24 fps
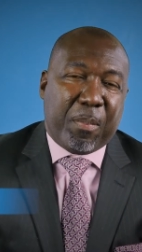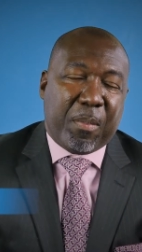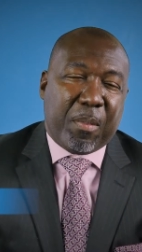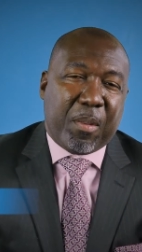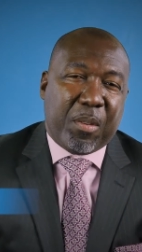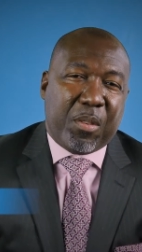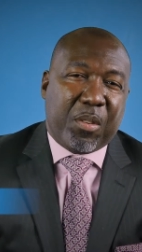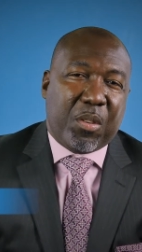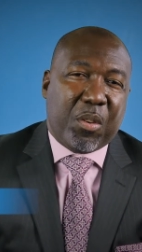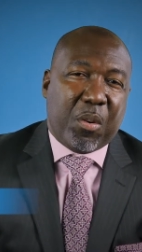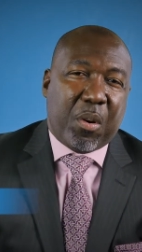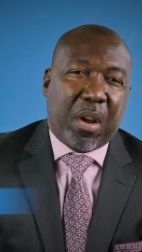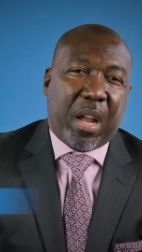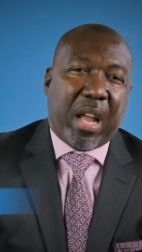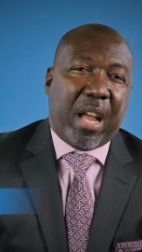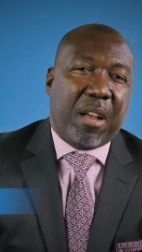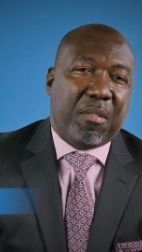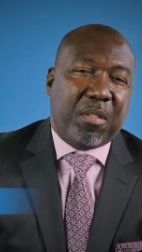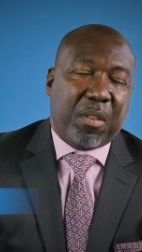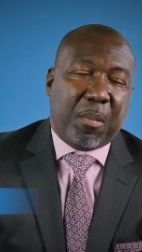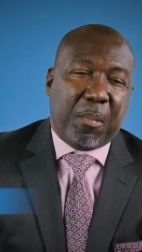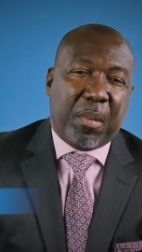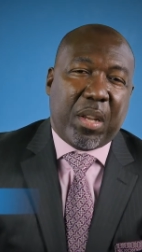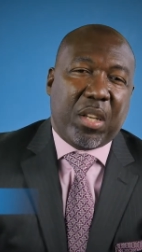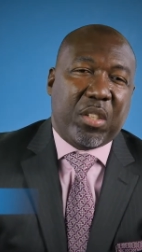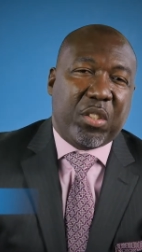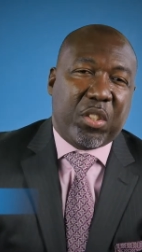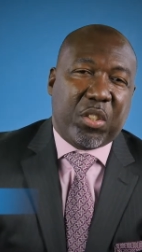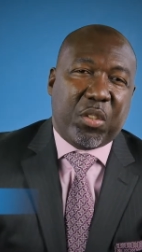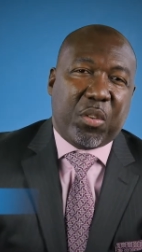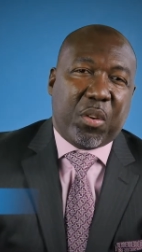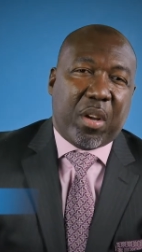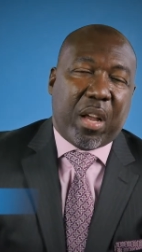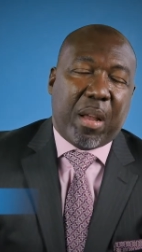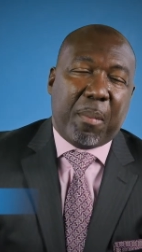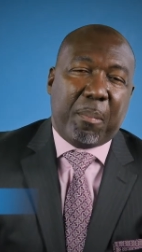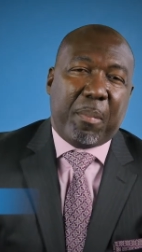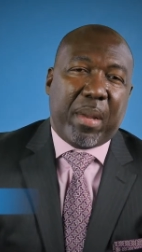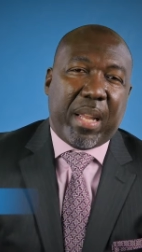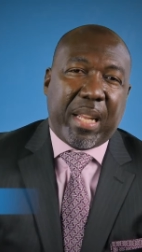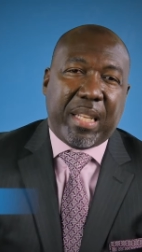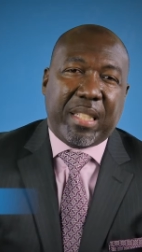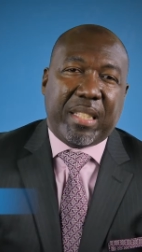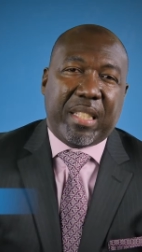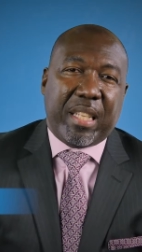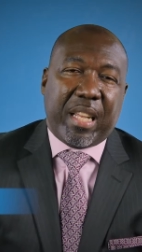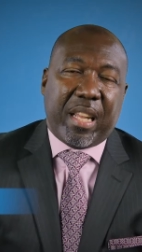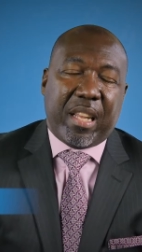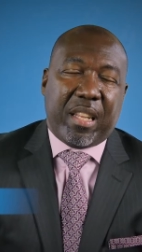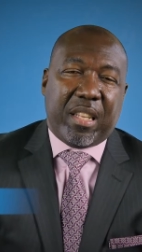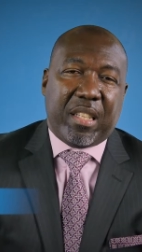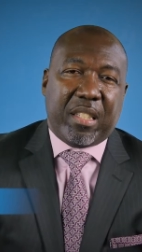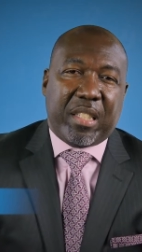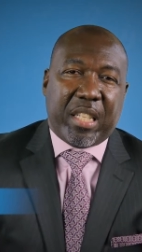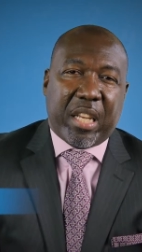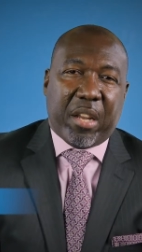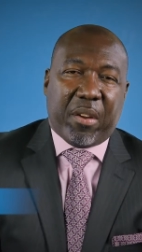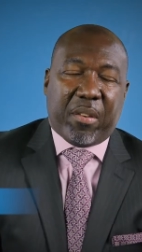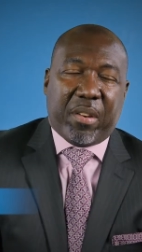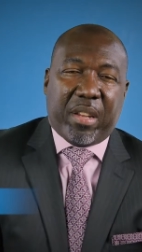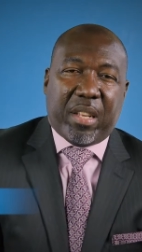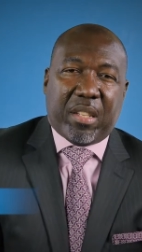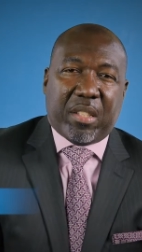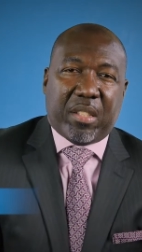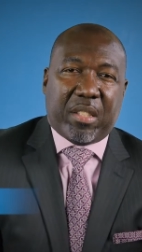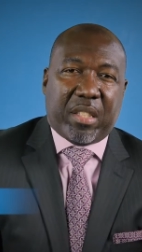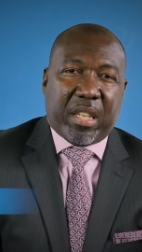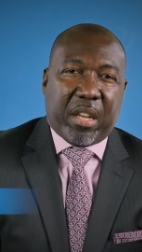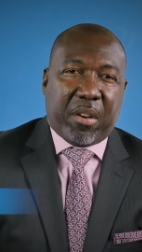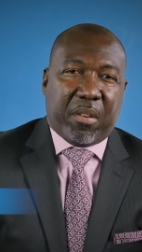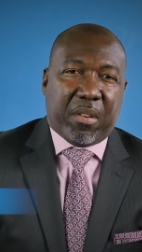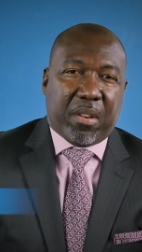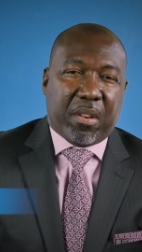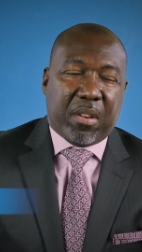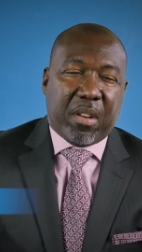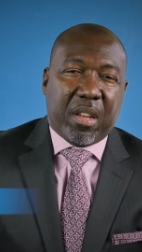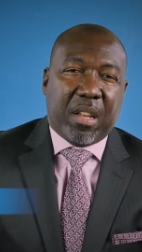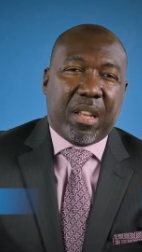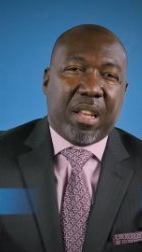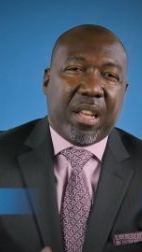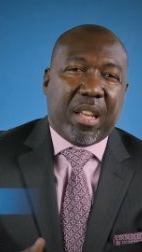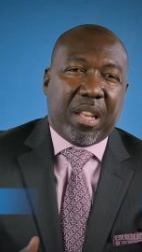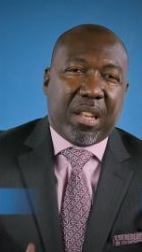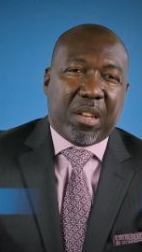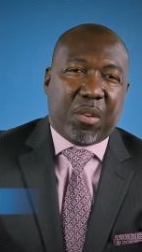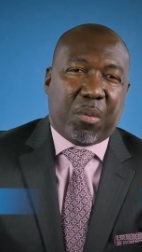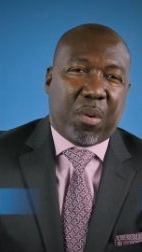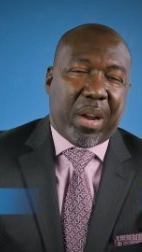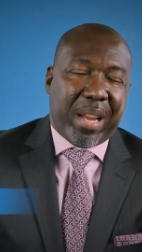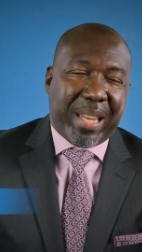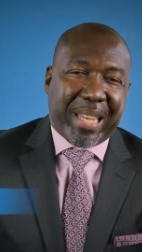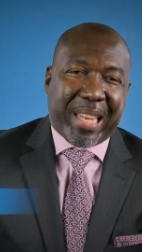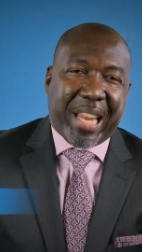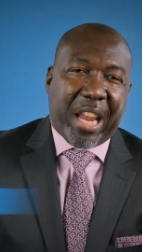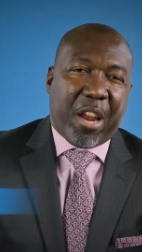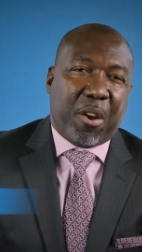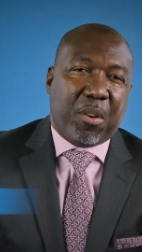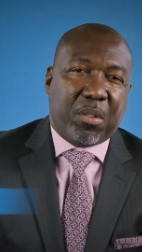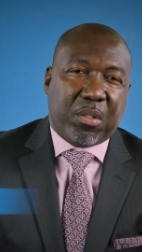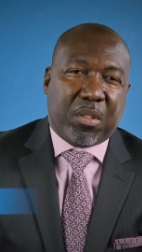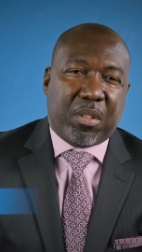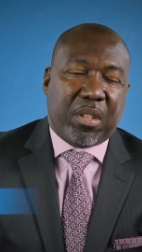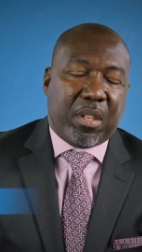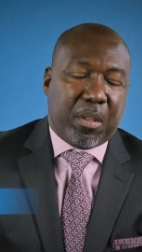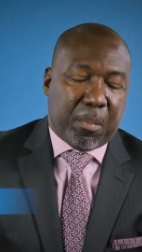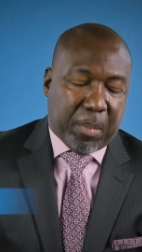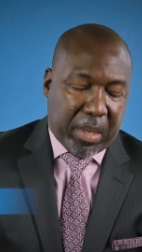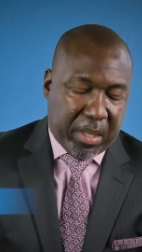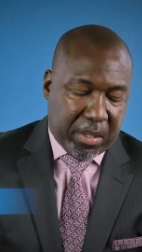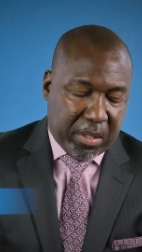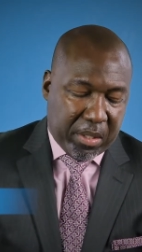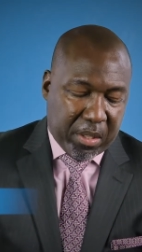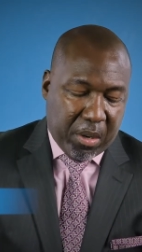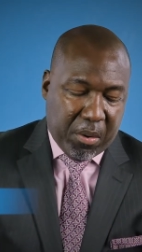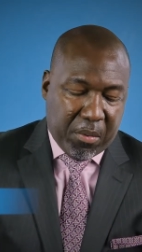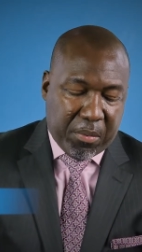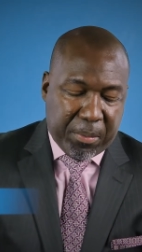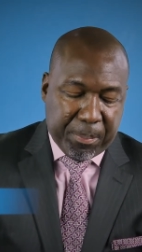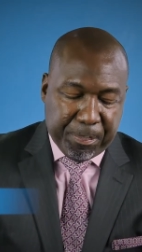So I have to make sure I maintain integrity and the right character in myself.